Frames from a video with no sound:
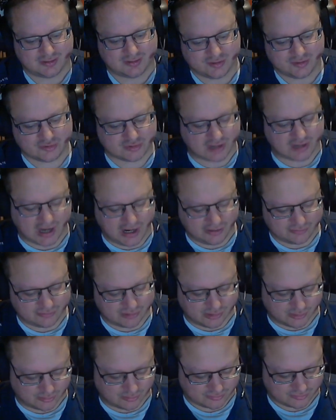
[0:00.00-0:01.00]

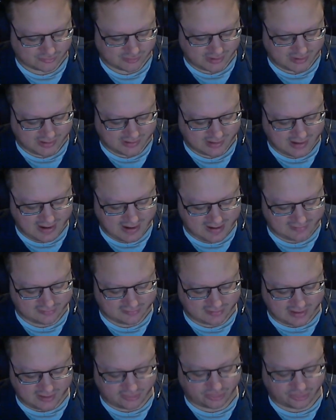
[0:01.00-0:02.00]
Skyroads. And
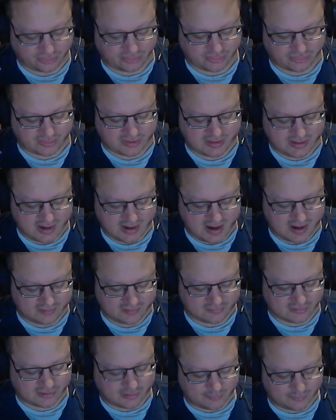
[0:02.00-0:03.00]
I think I
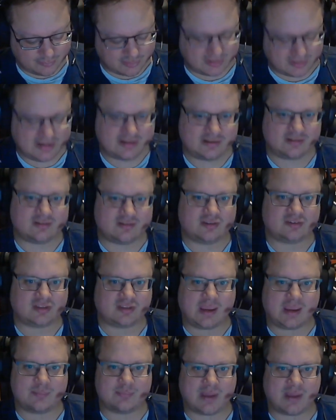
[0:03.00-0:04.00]
actually completed this
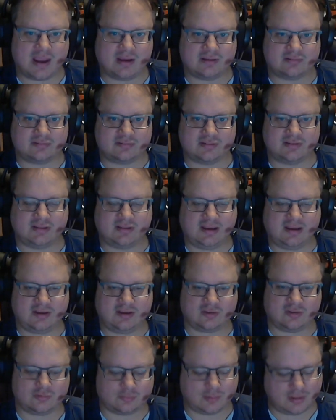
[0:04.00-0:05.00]
game back in the days
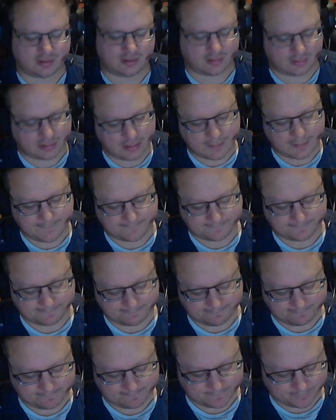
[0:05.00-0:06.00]
as well,
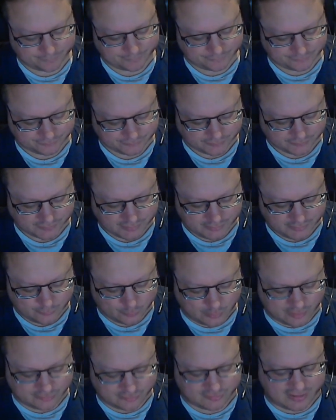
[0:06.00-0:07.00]

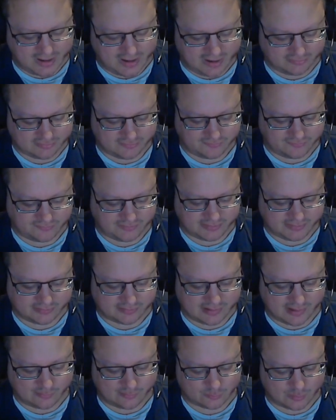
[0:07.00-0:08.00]
once I actually figured
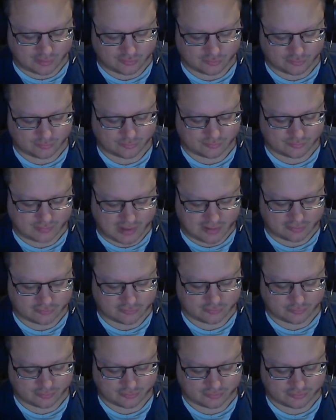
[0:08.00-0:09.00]
out how
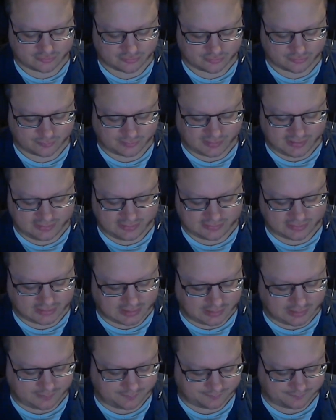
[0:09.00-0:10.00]
to play the
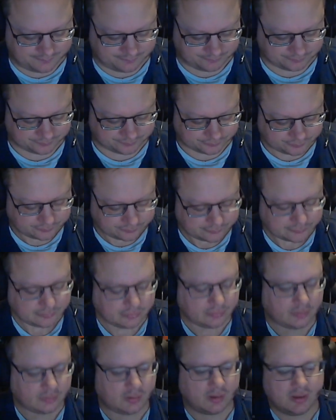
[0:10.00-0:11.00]
game.
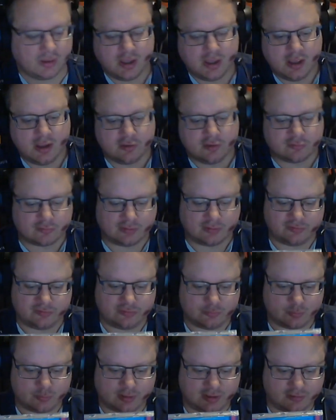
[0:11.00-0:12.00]
So let's
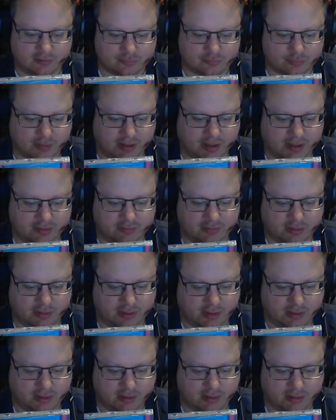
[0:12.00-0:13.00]
see, what else do I get?
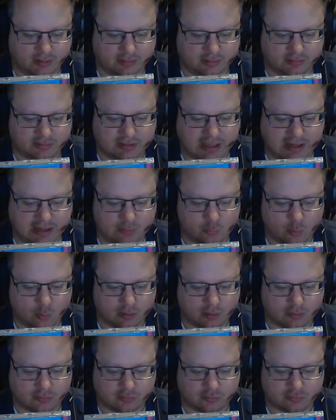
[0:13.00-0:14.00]
Gate
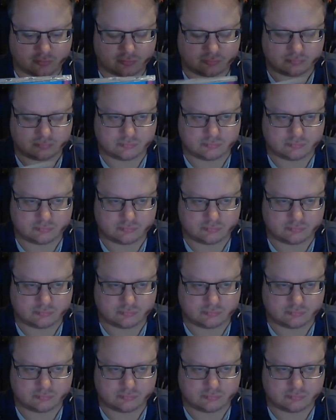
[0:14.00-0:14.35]
Waltz?